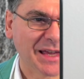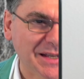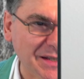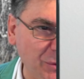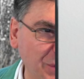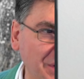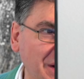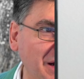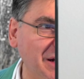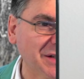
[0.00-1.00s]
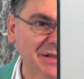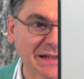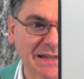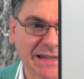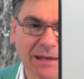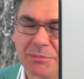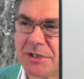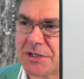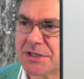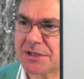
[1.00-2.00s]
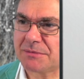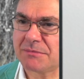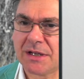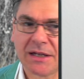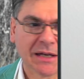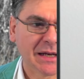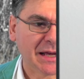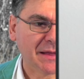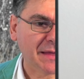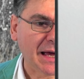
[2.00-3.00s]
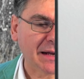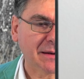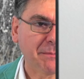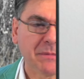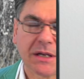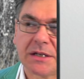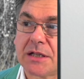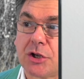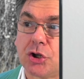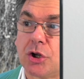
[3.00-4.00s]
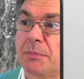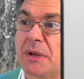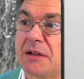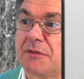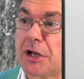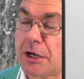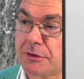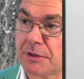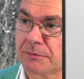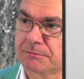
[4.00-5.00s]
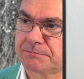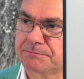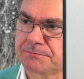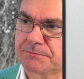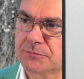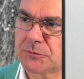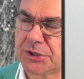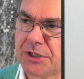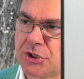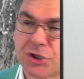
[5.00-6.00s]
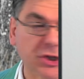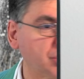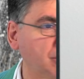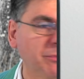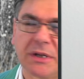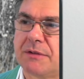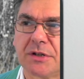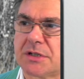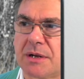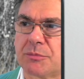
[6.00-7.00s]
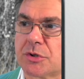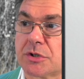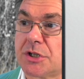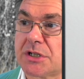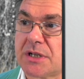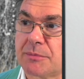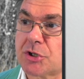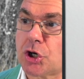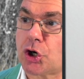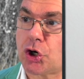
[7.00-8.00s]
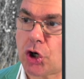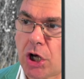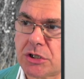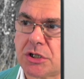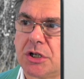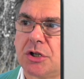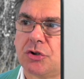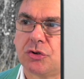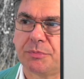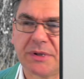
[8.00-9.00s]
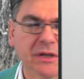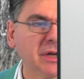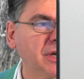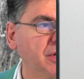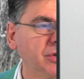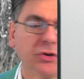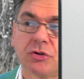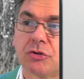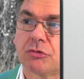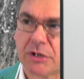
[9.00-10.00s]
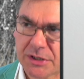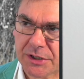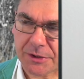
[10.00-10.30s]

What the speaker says: It's a word in English, skepticism, that means that you don't believe in anything. Okay, you just don't believe these numbers. These numbers are not to be trusted.